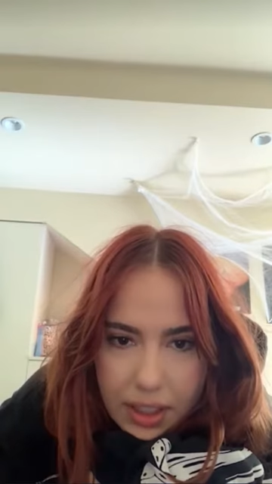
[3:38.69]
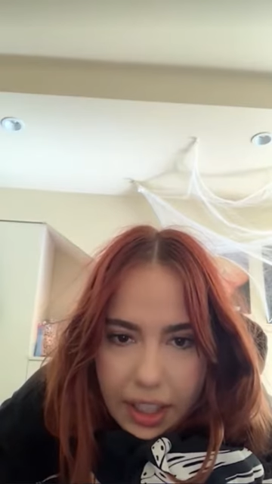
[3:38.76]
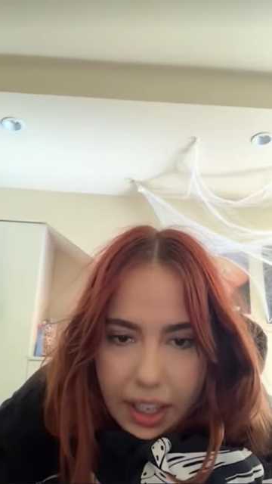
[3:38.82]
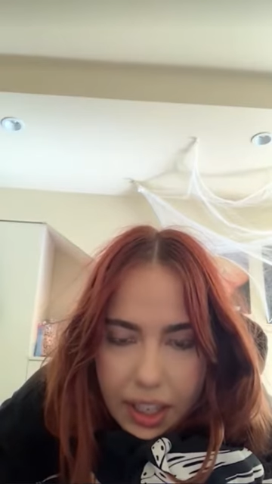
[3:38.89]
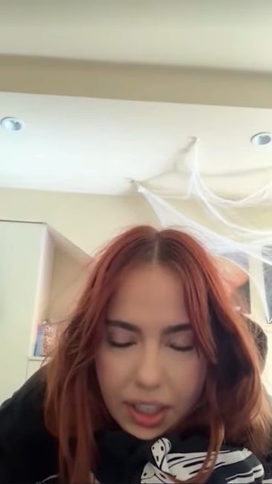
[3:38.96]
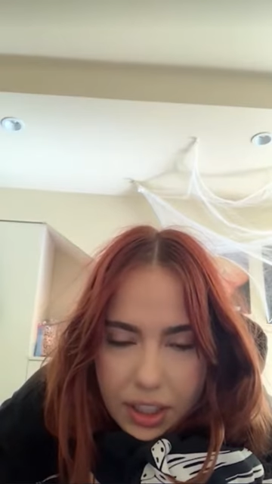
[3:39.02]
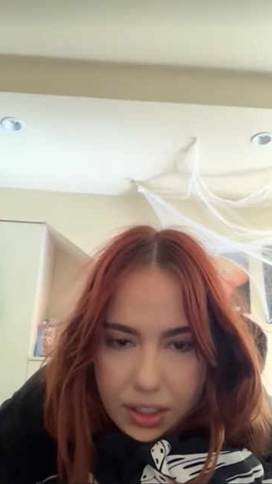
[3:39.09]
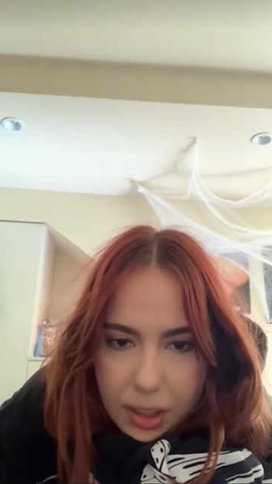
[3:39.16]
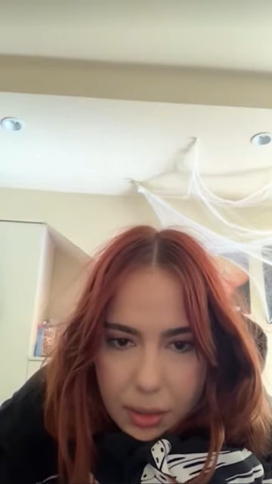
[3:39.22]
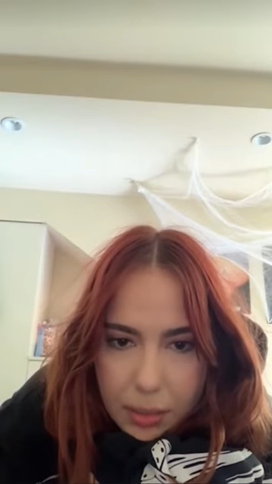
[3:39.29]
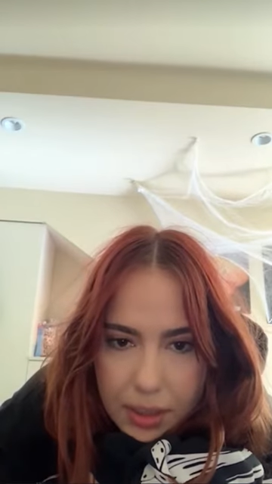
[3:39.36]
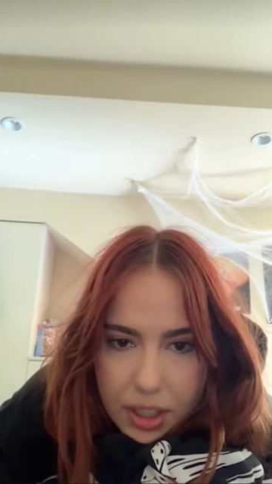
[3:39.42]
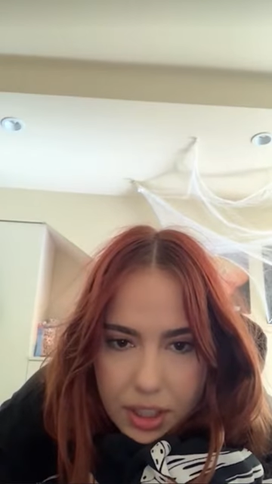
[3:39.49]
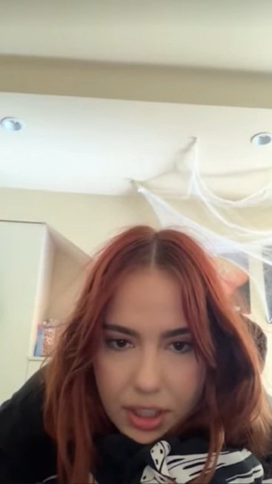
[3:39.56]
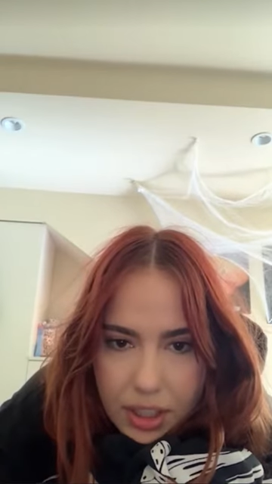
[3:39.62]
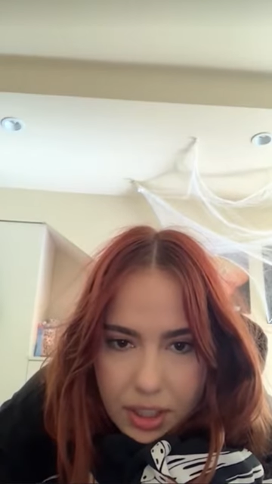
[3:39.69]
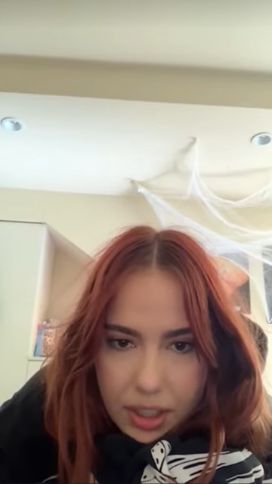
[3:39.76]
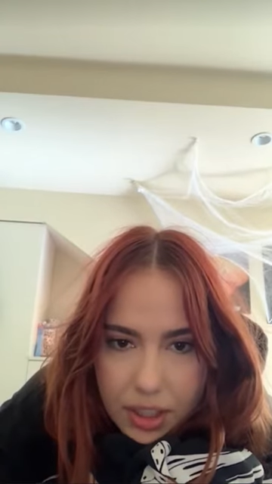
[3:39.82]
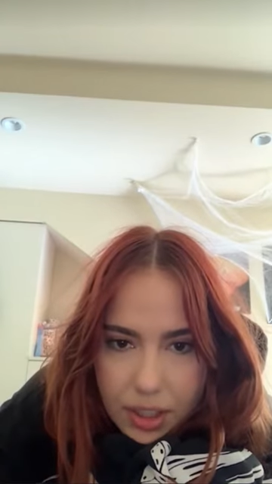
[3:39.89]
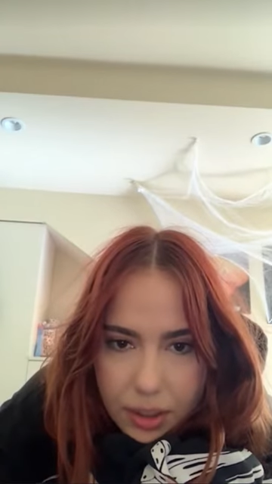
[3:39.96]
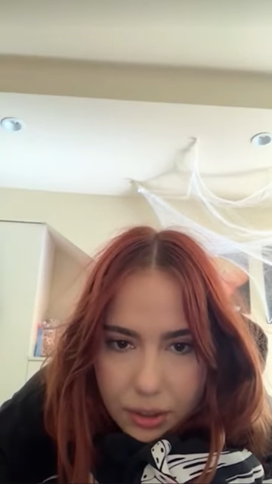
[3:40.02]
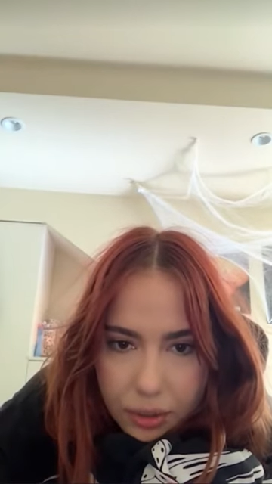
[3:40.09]
Like, I just love my shit
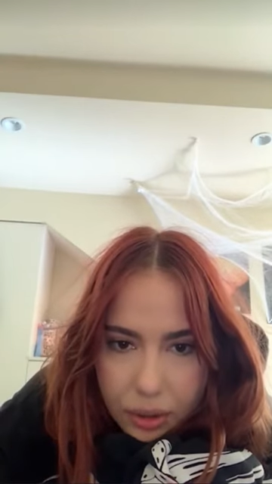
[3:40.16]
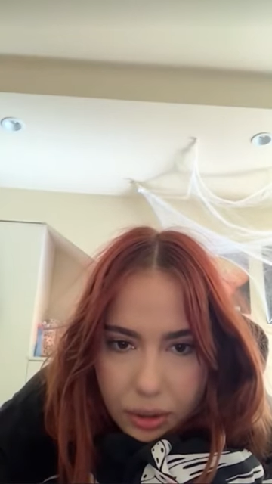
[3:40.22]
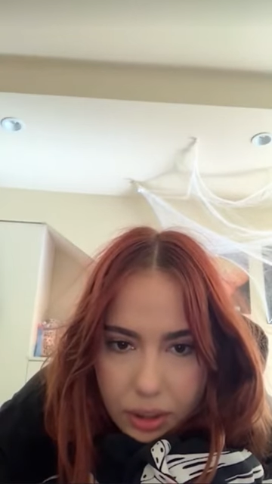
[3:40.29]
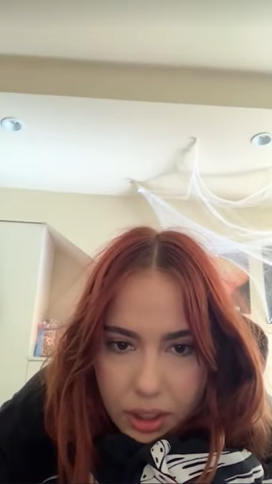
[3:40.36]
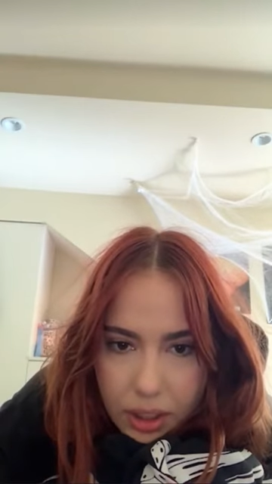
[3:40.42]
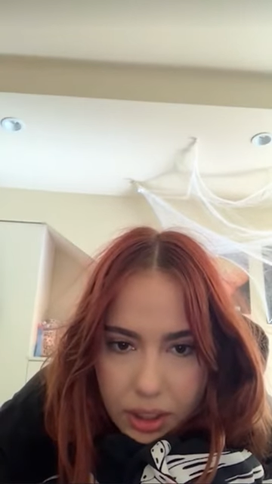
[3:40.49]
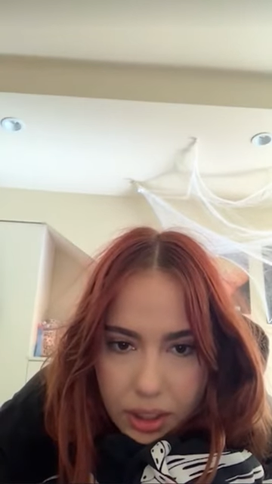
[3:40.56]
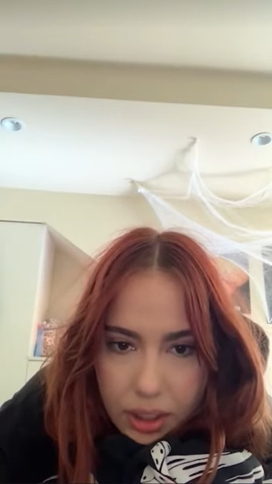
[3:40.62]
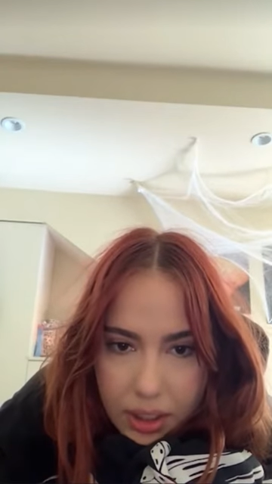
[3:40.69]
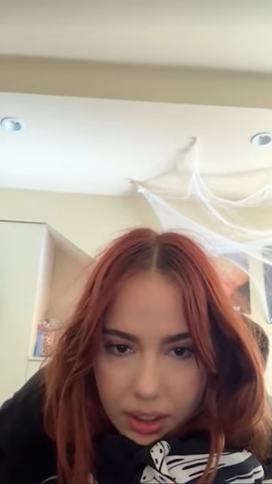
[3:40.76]
touching the floor.